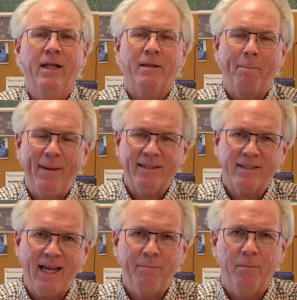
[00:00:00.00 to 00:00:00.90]
the
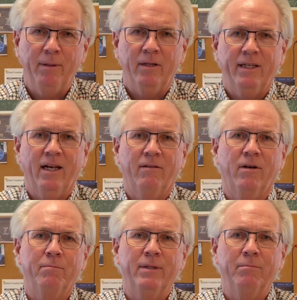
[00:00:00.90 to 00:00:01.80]
best capability out of
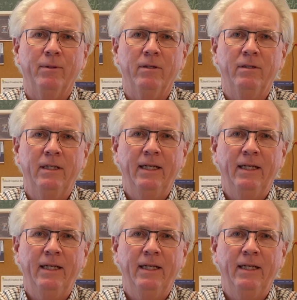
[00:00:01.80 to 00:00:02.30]
our people,